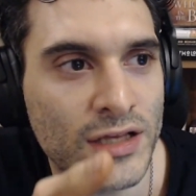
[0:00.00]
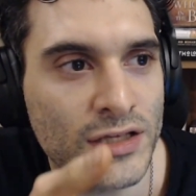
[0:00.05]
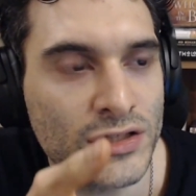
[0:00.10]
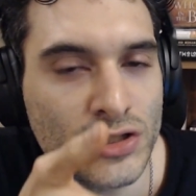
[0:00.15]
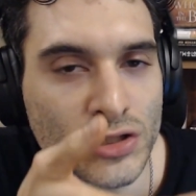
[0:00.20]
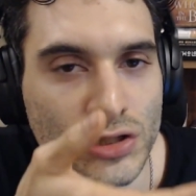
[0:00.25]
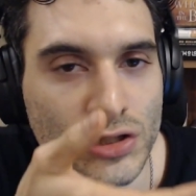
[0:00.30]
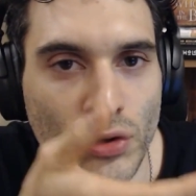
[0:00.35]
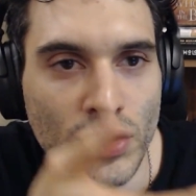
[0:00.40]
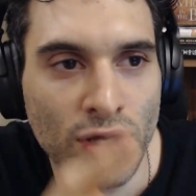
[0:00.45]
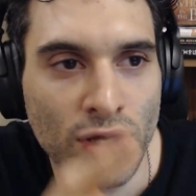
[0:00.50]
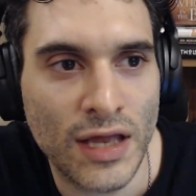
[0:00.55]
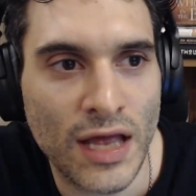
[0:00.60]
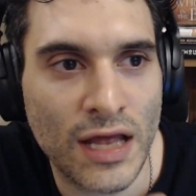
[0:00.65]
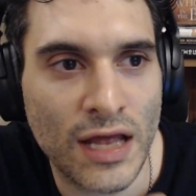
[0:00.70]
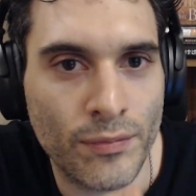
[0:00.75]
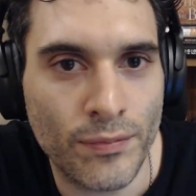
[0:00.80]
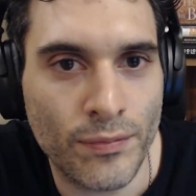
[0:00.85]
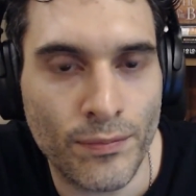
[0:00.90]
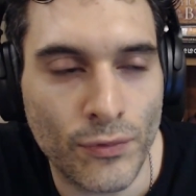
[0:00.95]
He's just looking
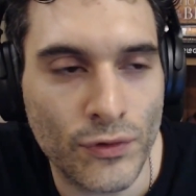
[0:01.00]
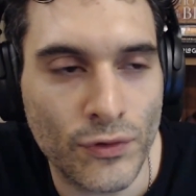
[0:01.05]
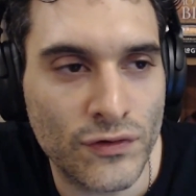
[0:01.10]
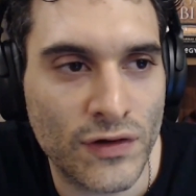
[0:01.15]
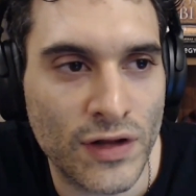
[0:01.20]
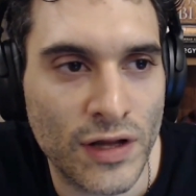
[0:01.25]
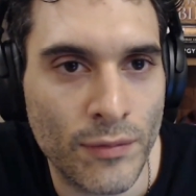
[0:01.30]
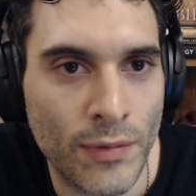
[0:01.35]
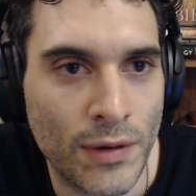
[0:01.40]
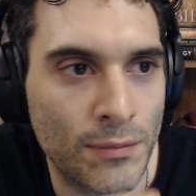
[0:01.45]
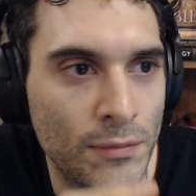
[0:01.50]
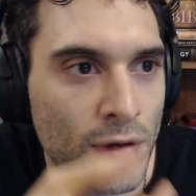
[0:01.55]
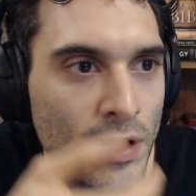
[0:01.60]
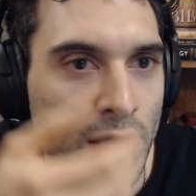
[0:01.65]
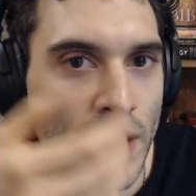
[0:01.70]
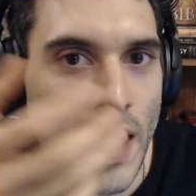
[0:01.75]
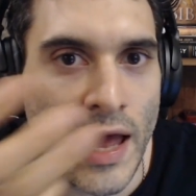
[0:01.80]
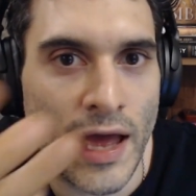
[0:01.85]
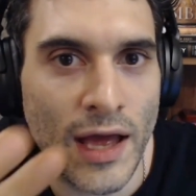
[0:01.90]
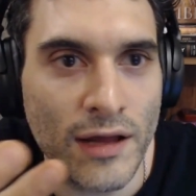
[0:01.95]
at a Muslim and be
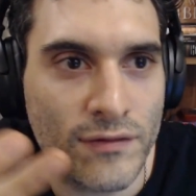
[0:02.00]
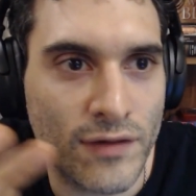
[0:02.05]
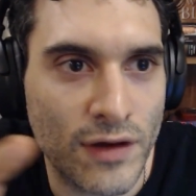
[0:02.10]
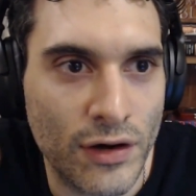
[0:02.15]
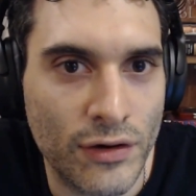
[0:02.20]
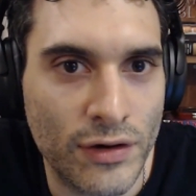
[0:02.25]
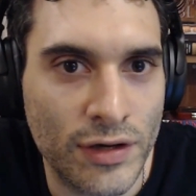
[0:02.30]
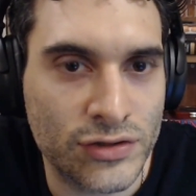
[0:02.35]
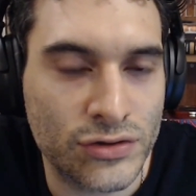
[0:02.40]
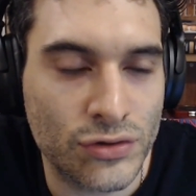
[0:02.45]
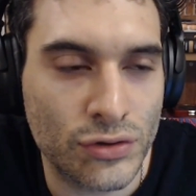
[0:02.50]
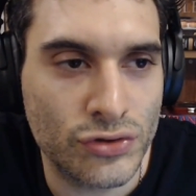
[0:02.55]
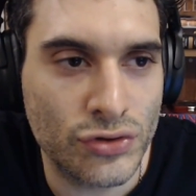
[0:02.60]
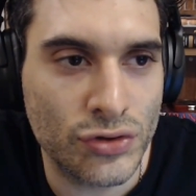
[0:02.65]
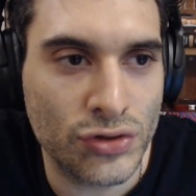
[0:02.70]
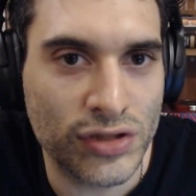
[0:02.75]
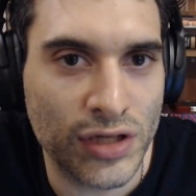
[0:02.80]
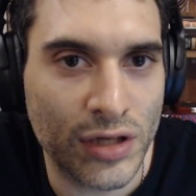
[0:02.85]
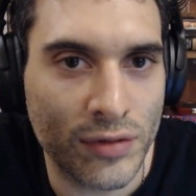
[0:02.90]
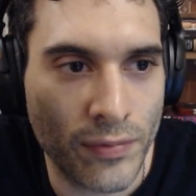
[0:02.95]
like, hey, terrorist or
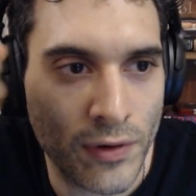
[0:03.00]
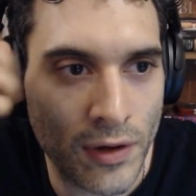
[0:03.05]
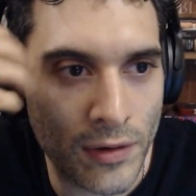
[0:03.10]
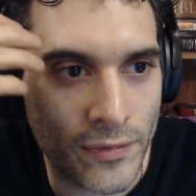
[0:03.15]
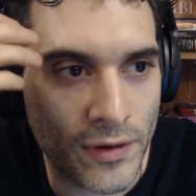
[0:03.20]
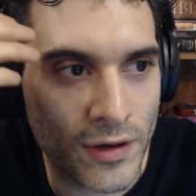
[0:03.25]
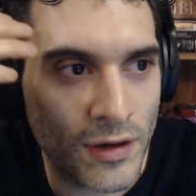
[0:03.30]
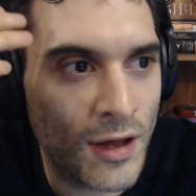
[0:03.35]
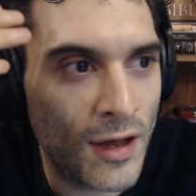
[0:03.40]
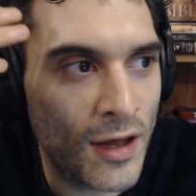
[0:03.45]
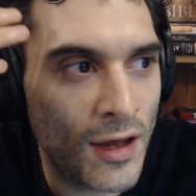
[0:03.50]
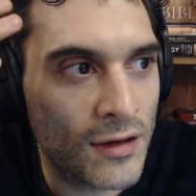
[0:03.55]
suicide bombing.